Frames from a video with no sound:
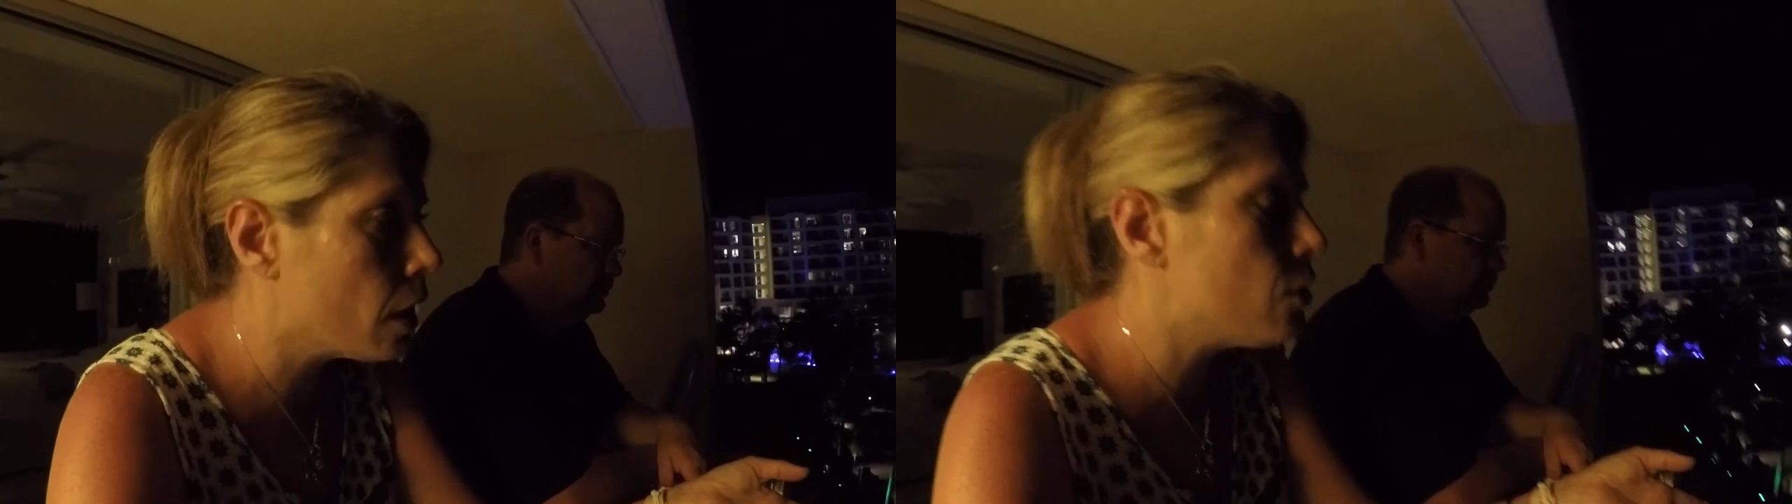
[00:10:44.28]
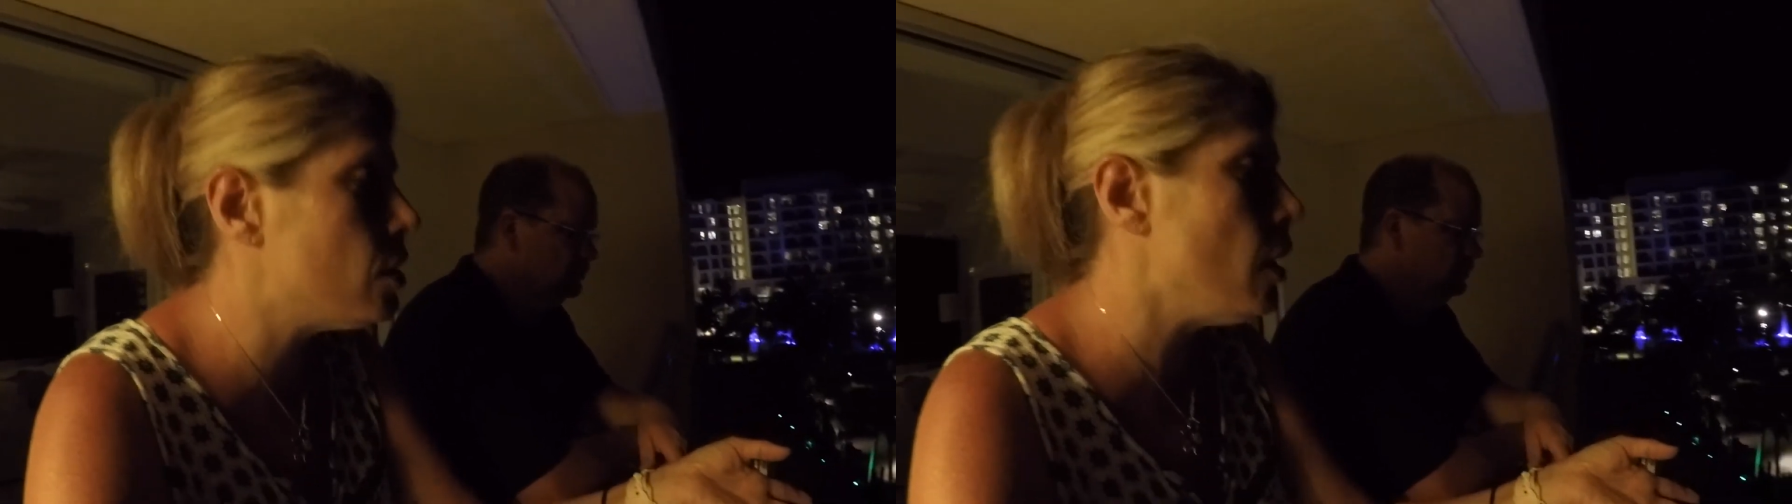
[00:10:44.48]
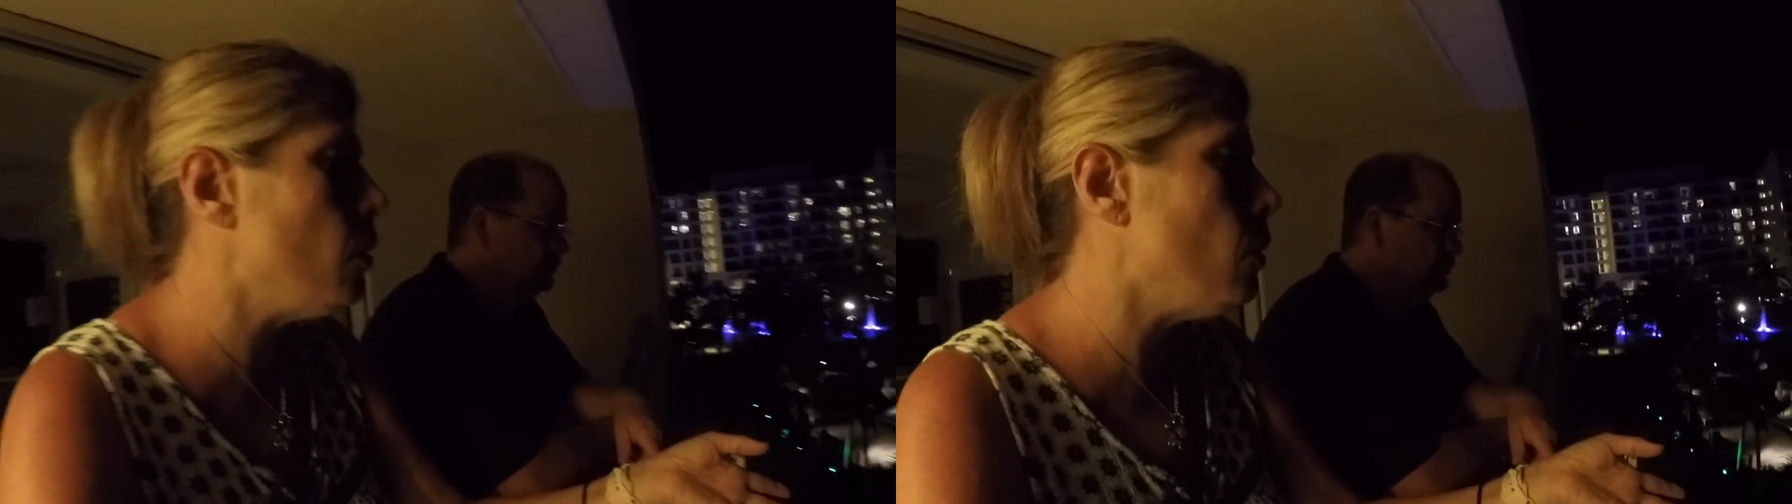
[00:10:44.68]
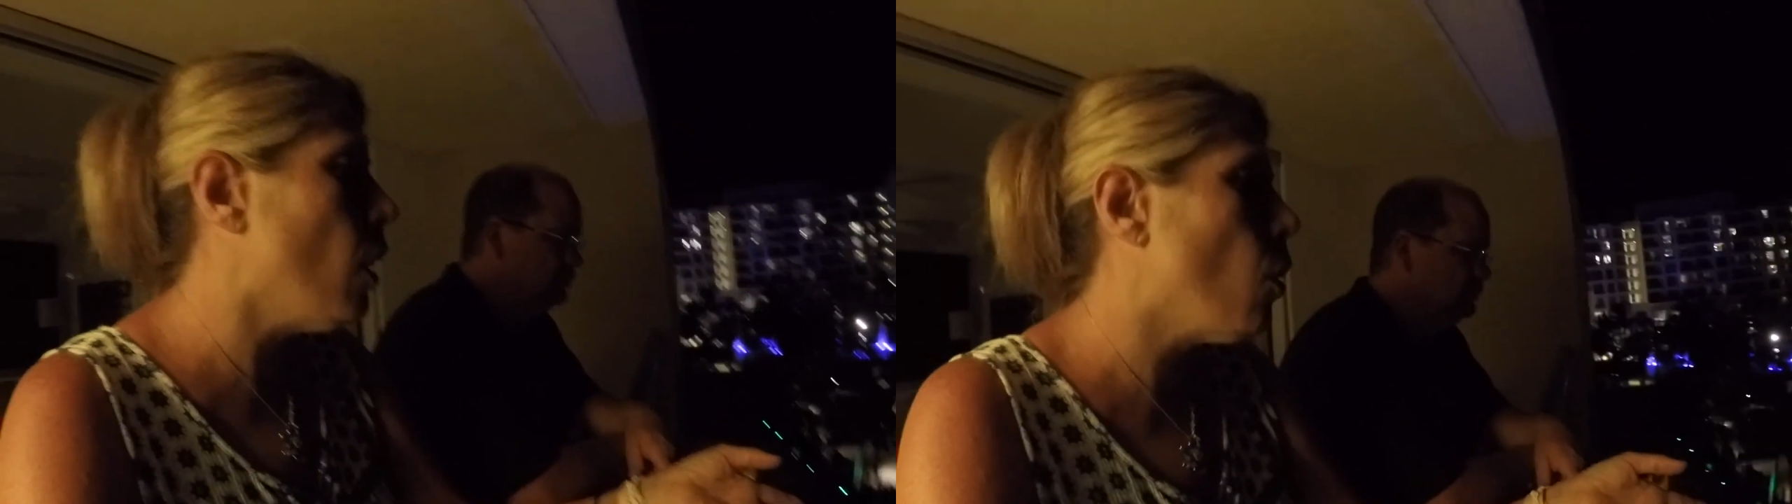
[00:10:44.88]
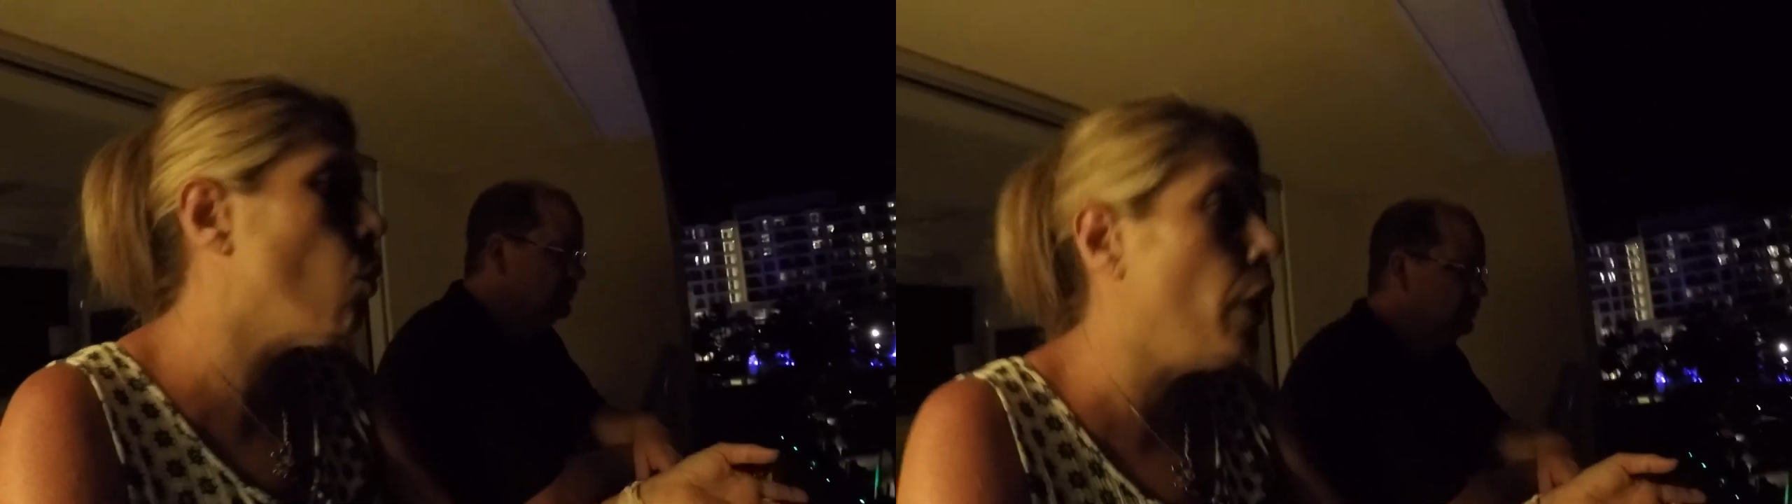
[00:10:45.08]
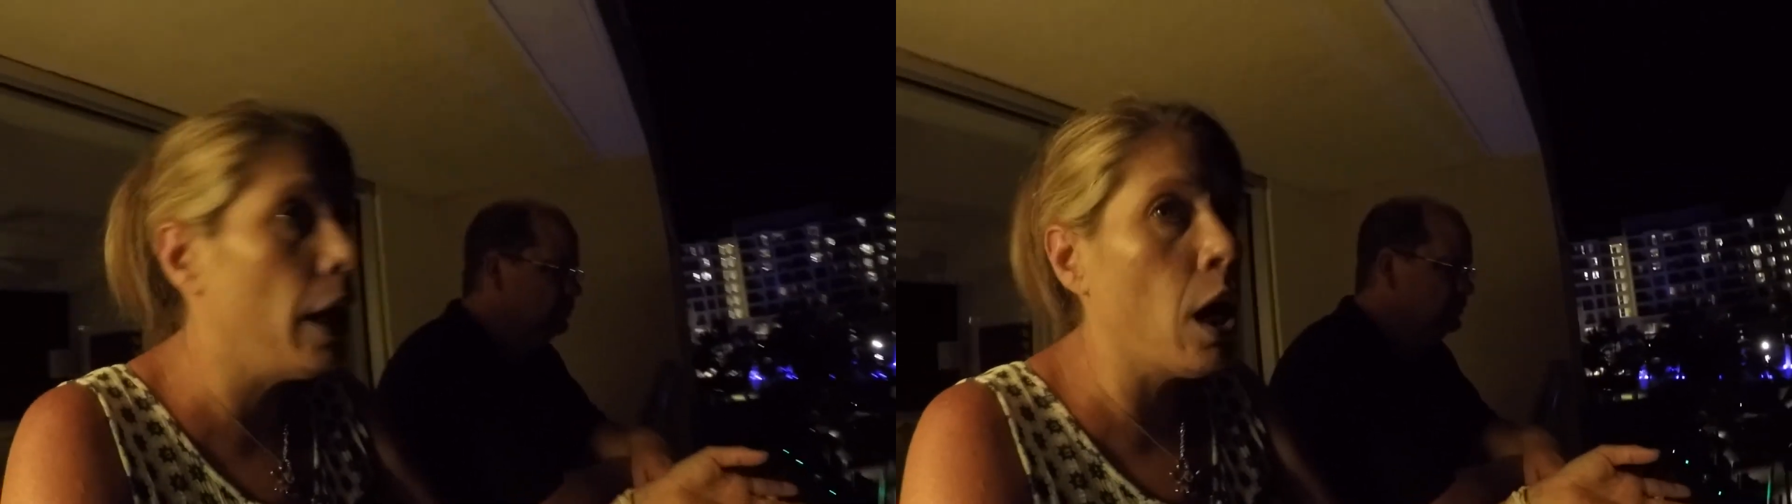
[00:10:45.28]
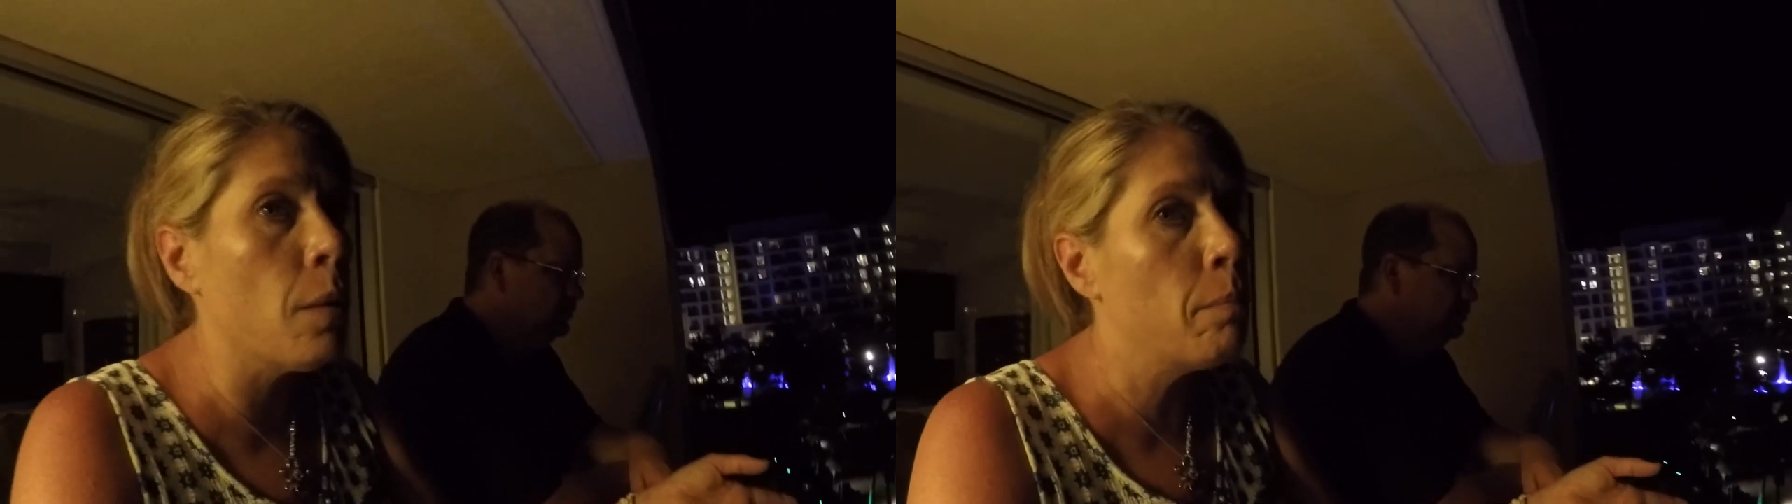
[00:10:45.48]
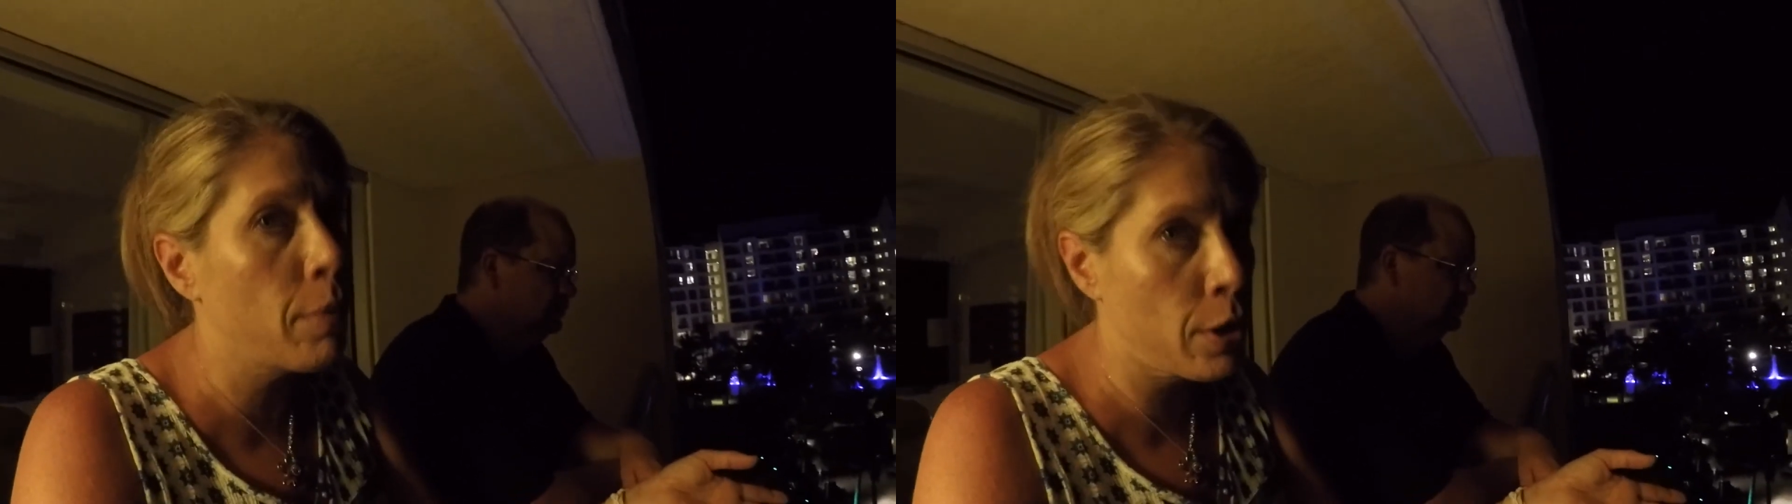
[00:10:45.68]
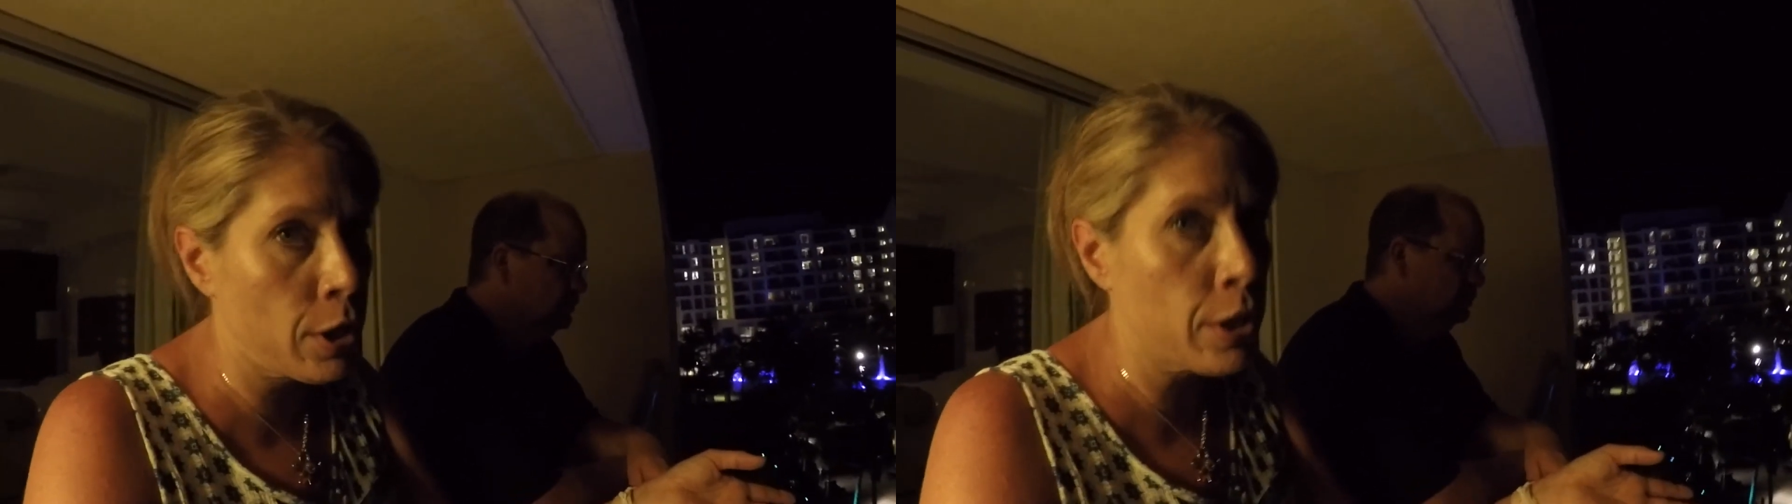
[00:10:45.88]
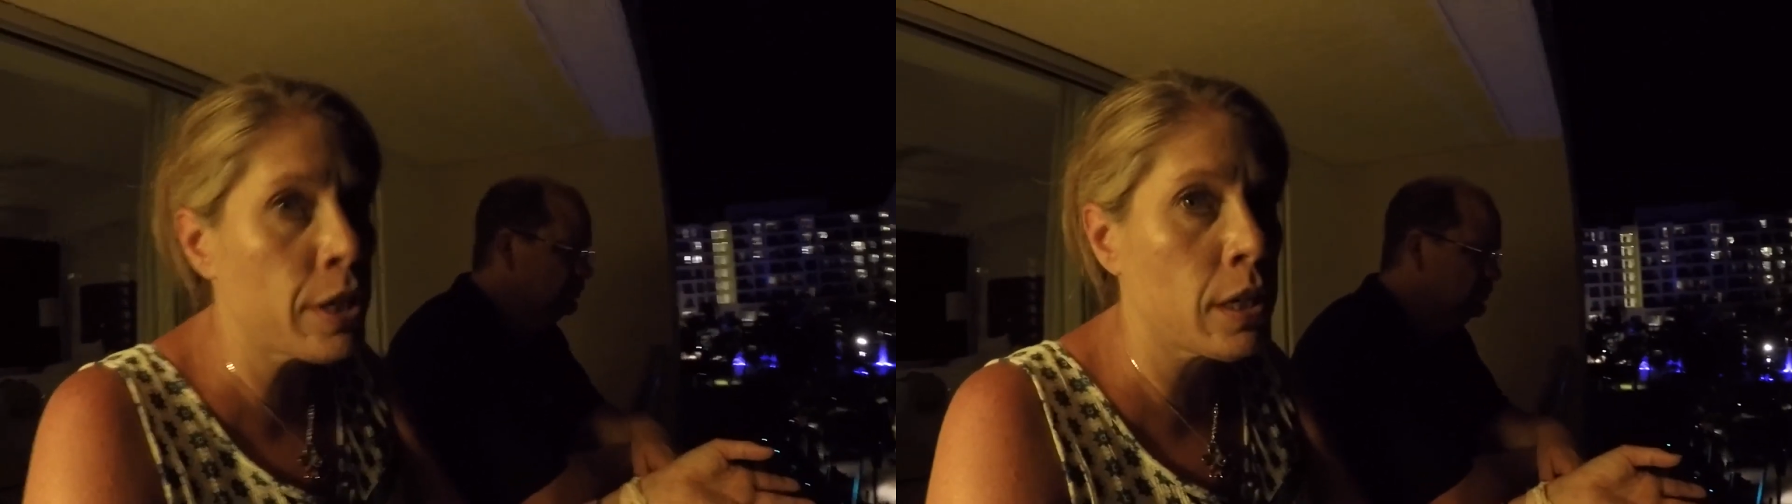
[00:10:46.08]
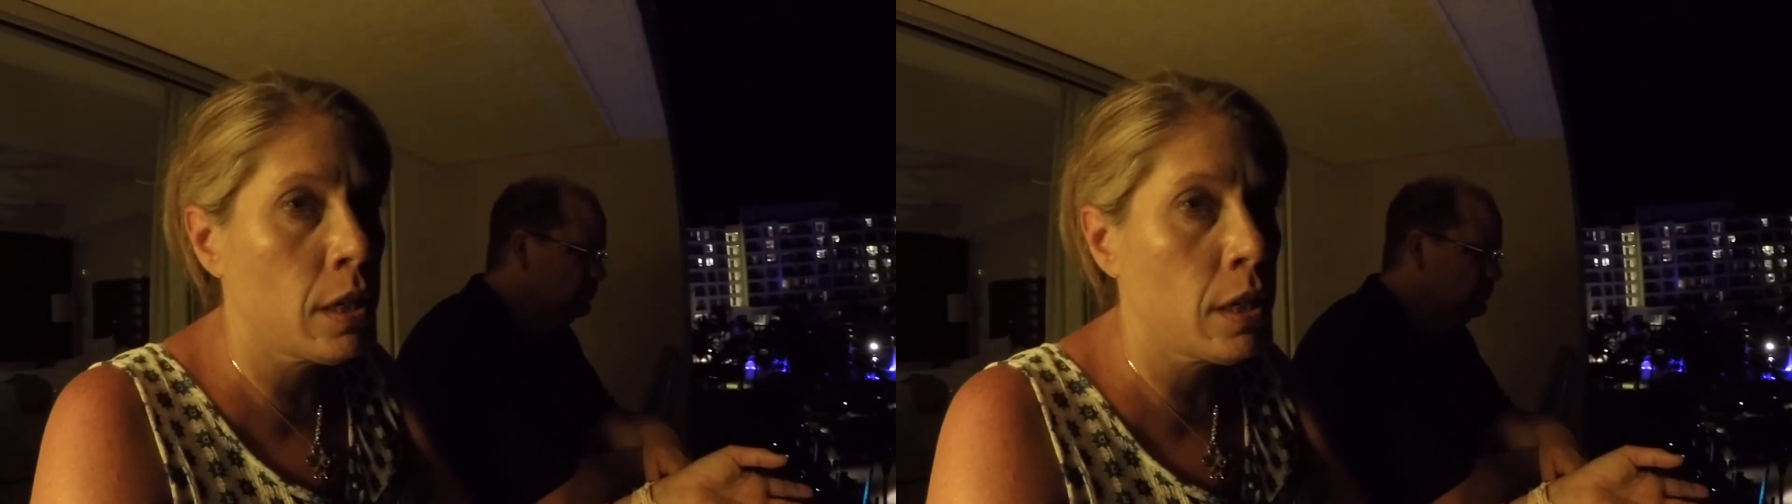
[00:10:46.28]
So we are burned.